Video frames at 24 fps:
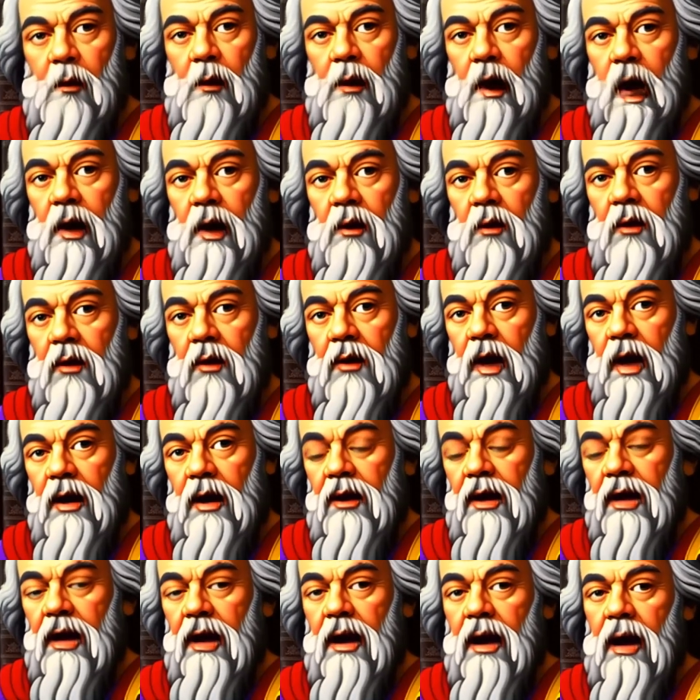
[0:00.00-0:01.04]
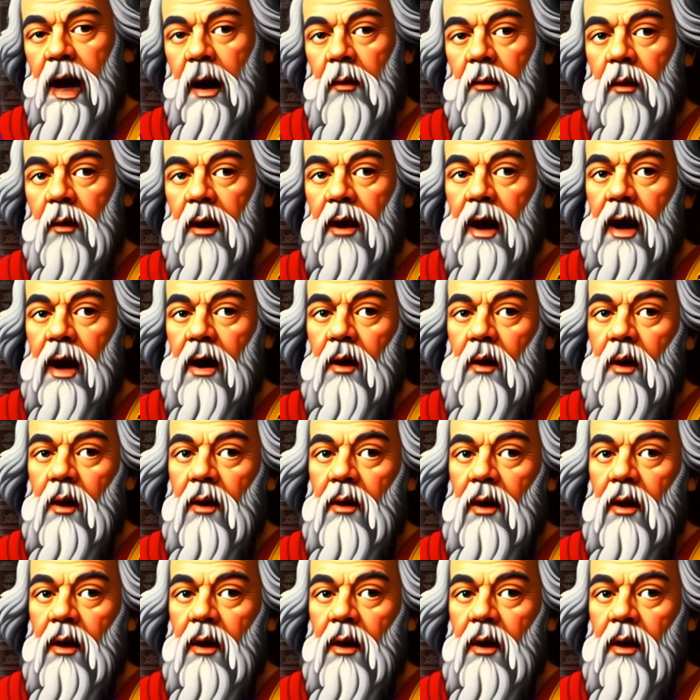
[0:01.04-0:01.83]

Trust in your skills and talents,